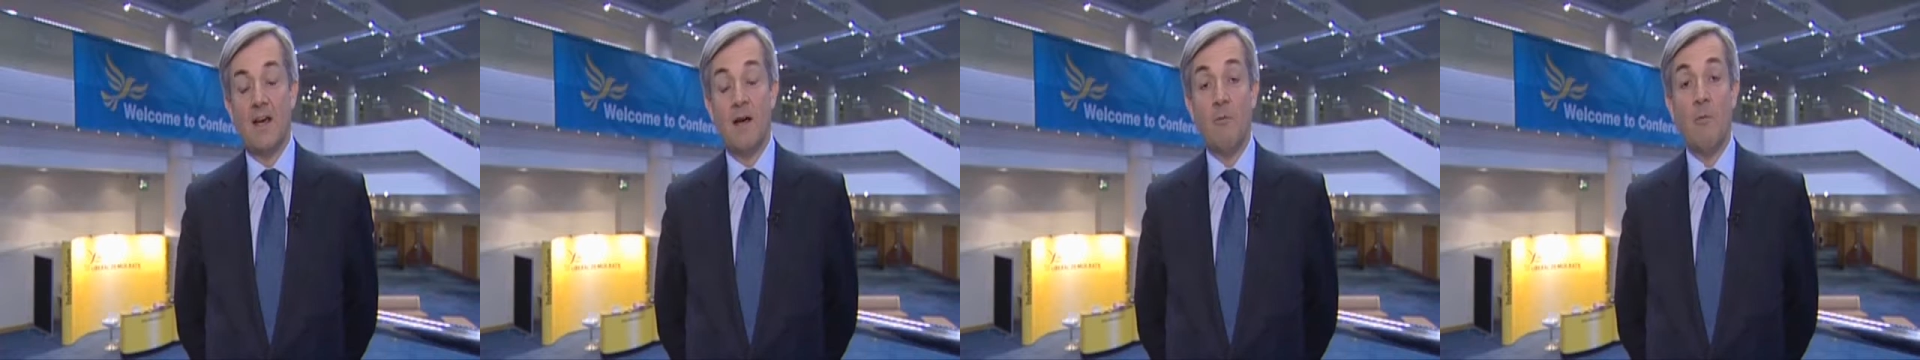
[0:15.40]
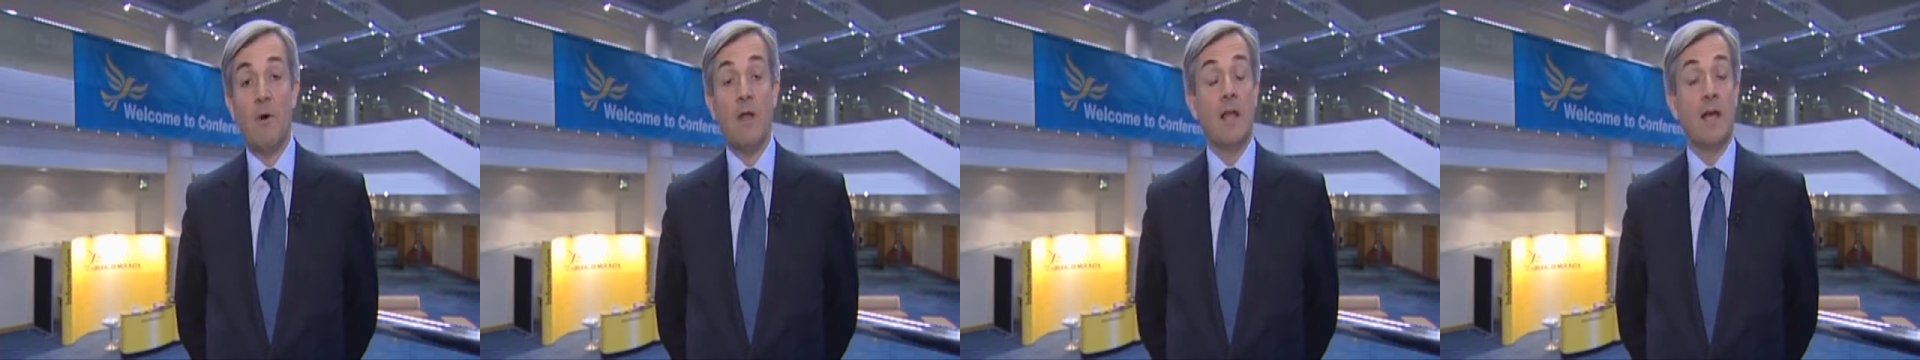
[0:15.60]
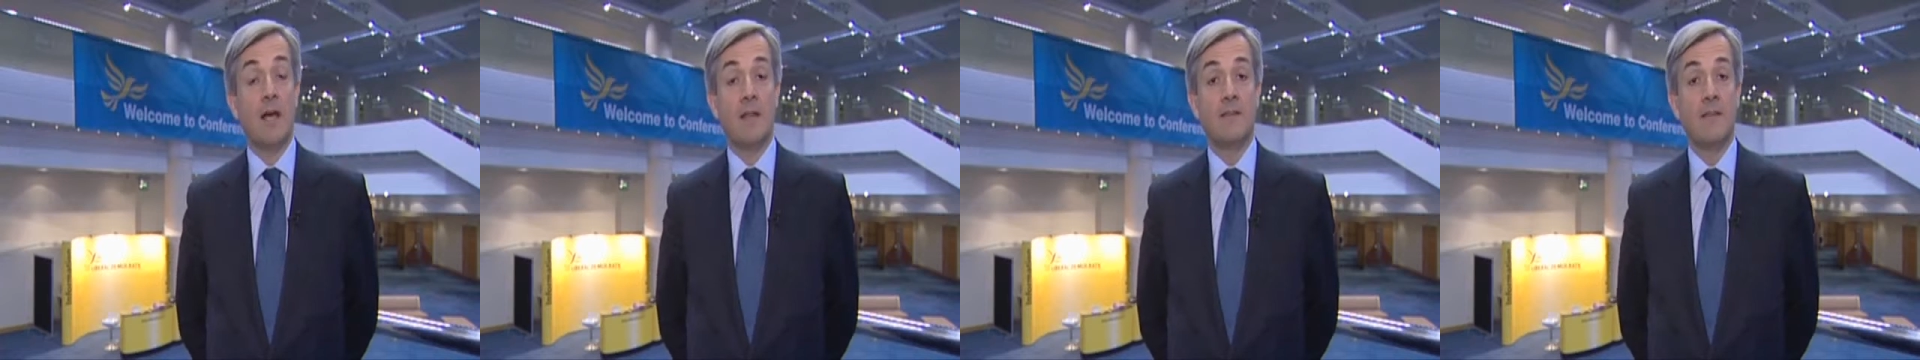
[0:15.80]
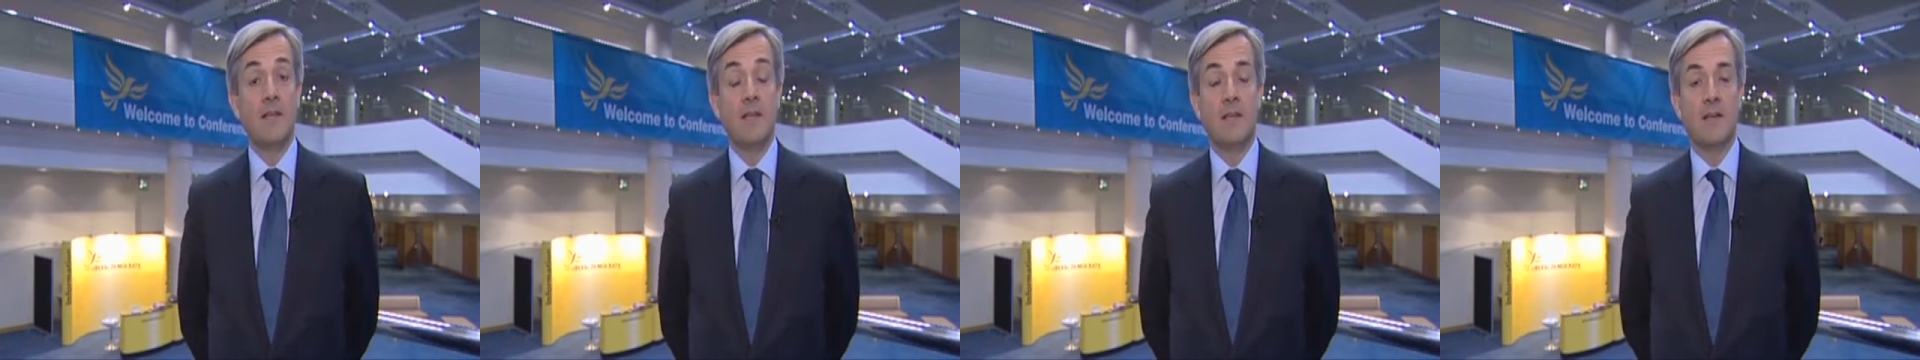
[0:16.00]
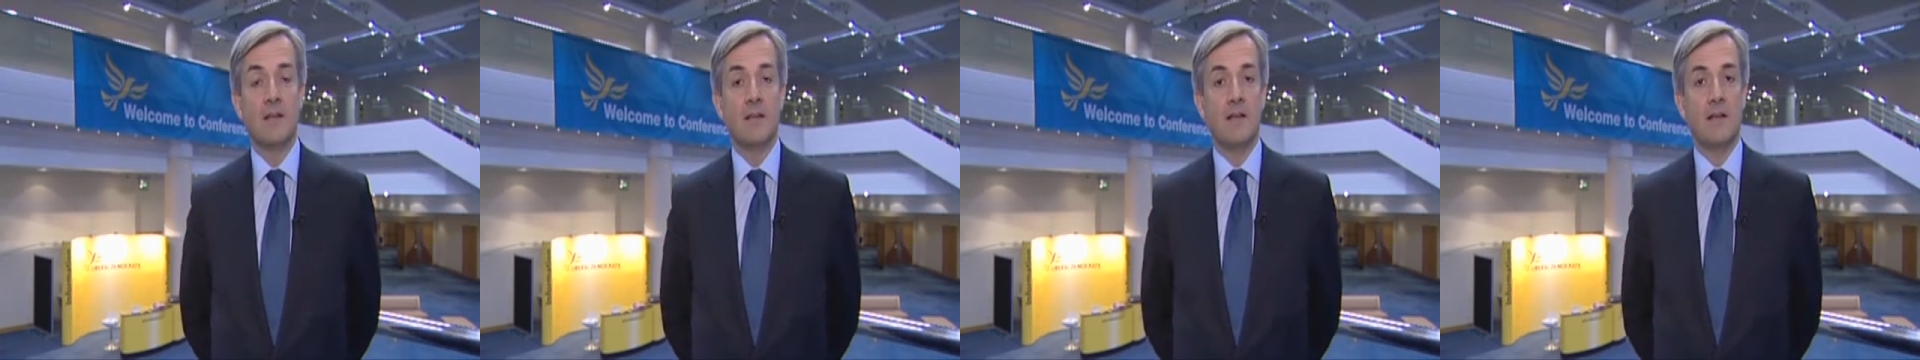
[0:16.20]
Well, I
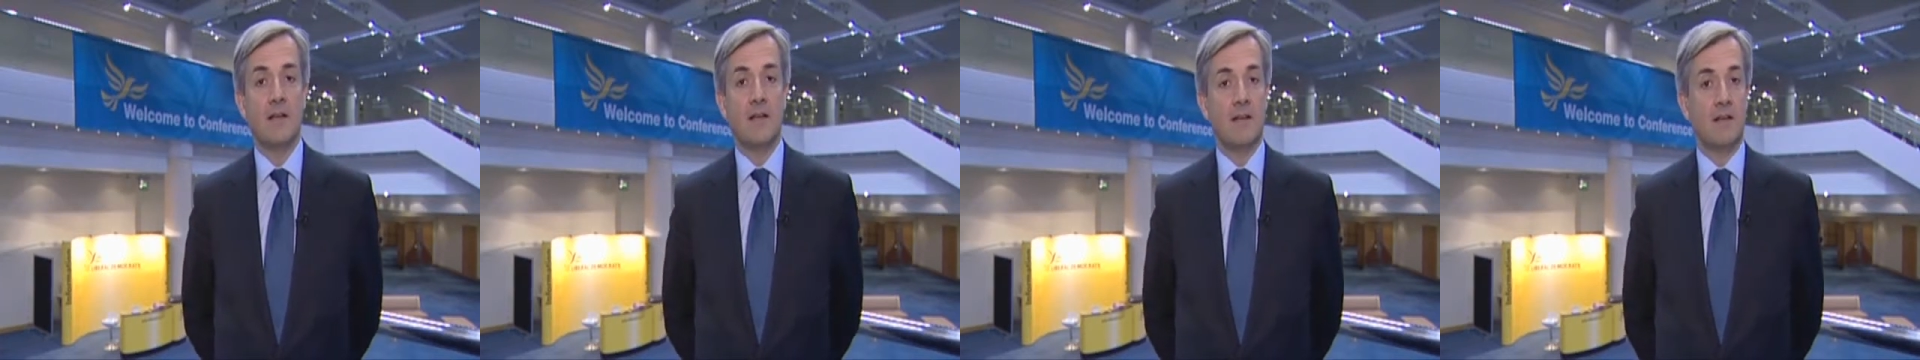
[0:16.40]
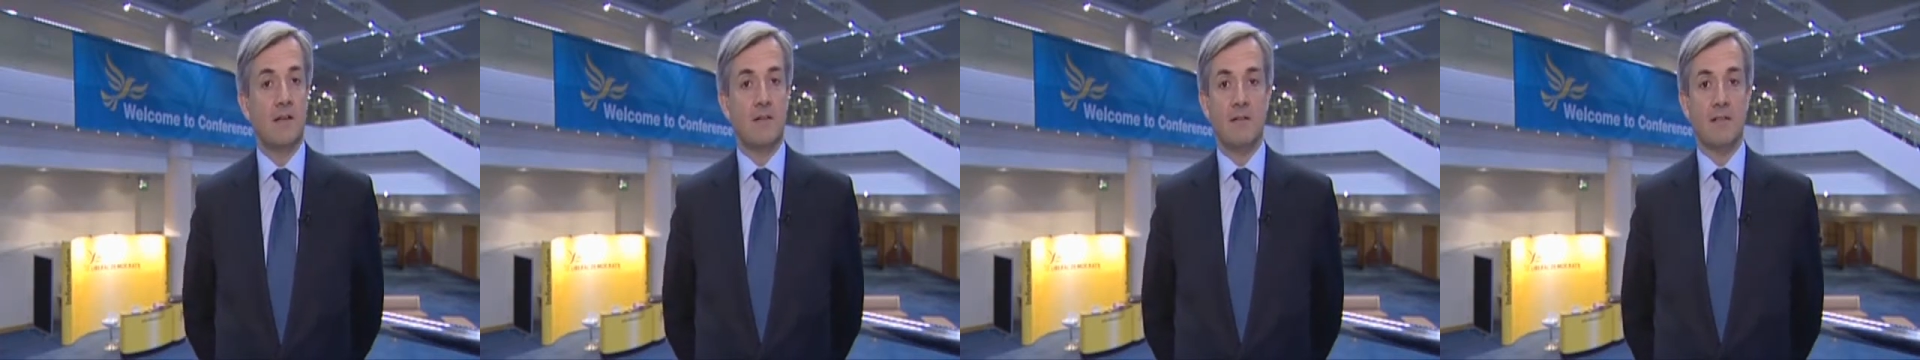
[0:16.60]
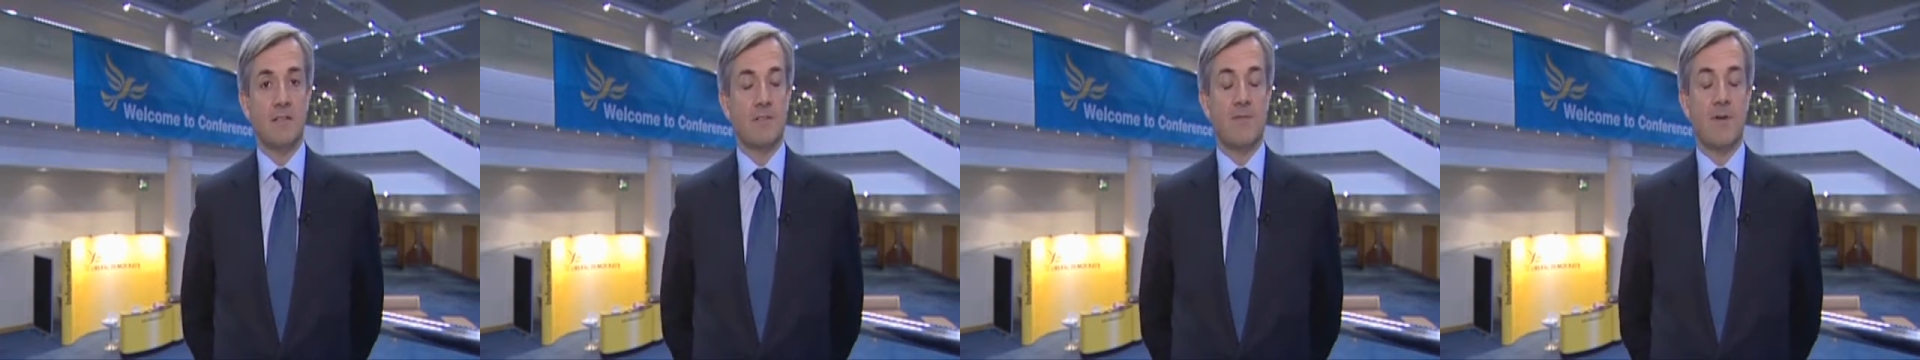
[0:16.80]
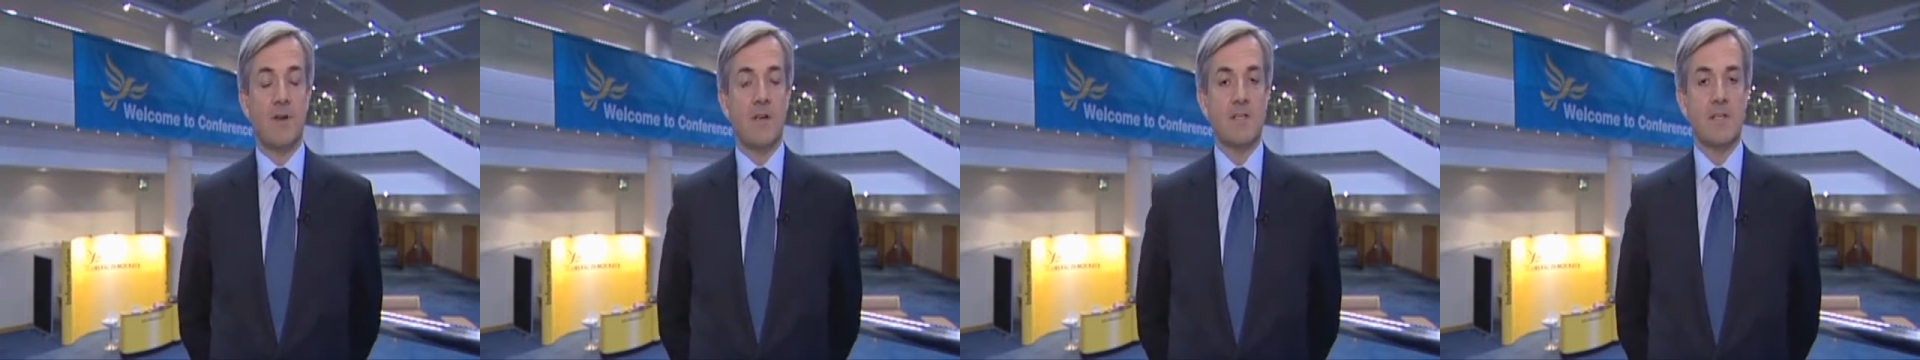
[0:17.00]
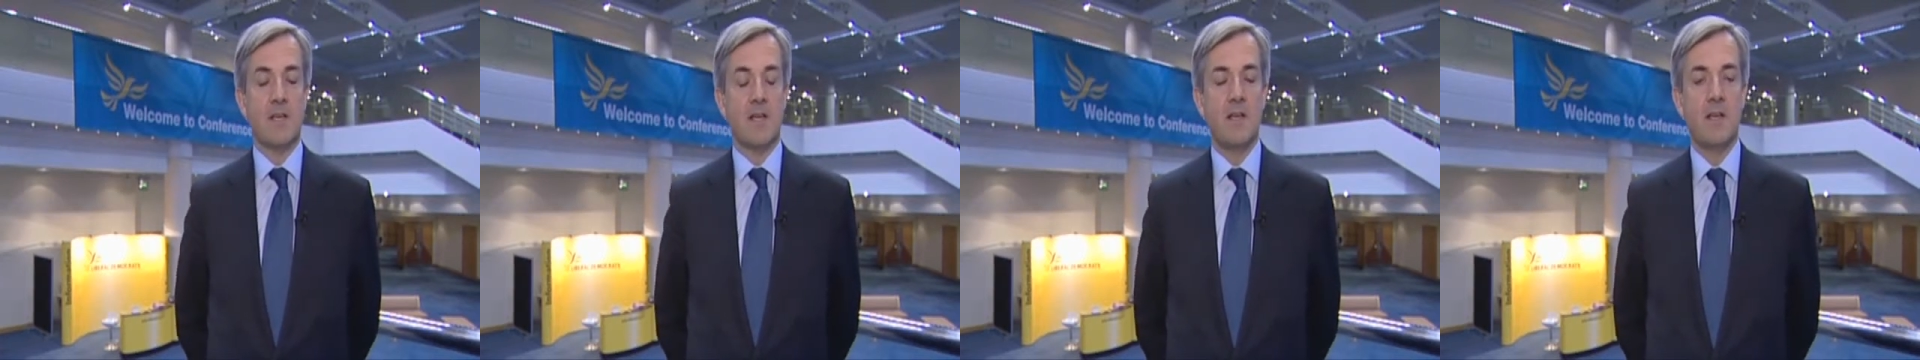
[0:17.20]
think, as far
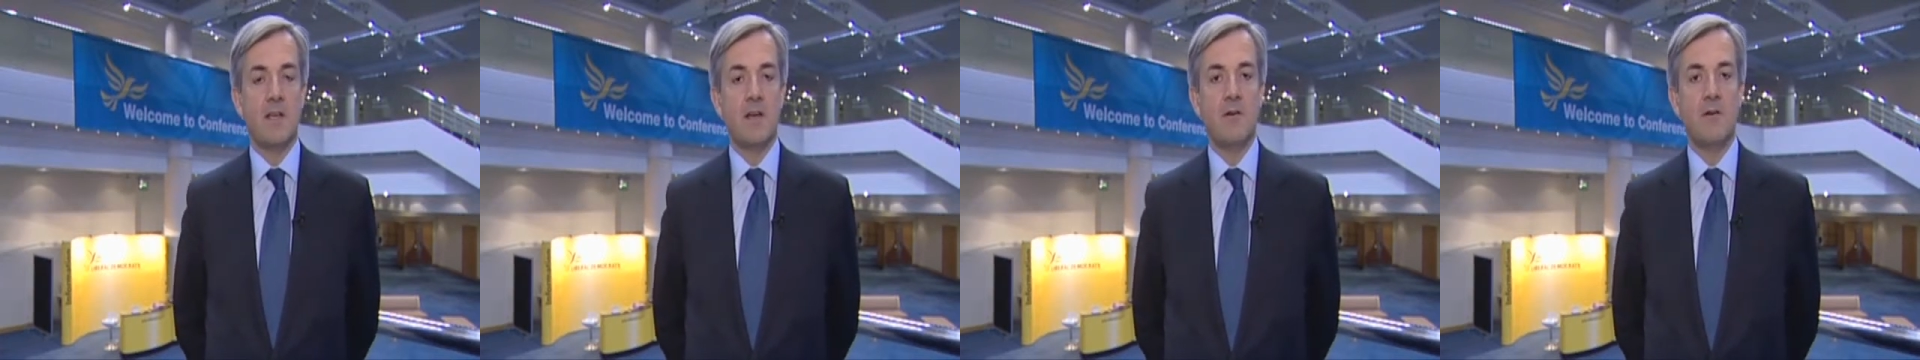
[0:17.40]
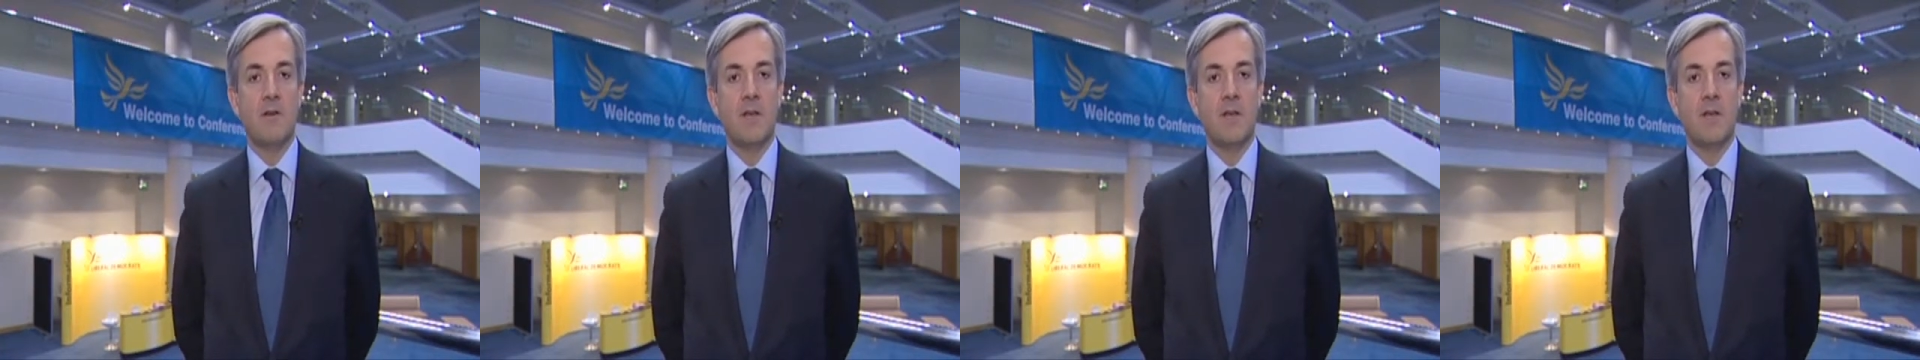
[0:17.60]
as I know,